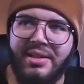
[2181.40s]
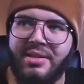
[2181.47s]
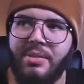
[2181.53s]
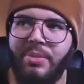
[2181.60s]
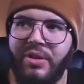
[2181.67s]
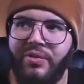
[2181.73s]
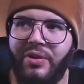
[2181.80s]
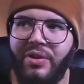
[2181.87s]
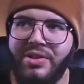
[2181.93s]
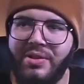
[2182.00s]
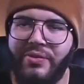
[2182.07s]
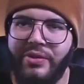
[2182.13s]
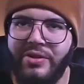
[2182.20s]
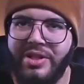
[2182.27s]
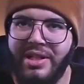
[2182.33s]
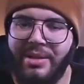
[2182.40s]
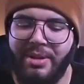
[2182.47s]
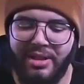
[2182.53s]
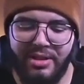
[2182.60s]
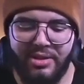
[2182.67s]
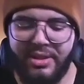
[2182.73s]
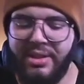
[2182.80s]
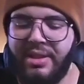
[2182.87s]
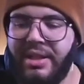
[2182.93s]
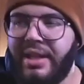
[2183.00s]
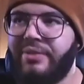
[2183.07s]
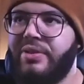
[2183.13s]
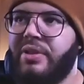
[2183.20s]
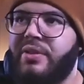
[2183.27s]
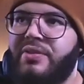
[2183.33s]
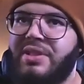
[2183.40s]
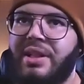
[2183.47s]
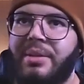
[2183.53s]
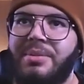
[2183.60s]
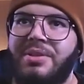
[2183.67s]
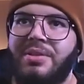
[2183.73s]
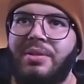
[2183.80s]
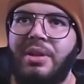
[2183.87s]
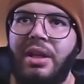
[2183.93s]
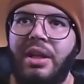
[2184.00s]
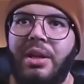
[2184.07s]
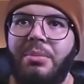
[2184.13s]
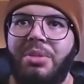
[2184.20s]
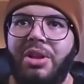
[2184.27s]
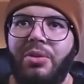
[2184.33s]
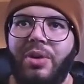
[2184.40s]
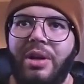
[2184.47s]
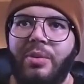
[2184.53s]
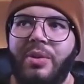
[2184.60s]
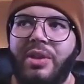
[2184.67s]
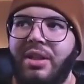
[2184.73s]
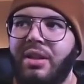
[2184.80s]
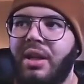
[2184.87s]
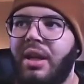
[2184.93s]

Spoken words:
to be false the first time. I just didn't have enough time to play around with it.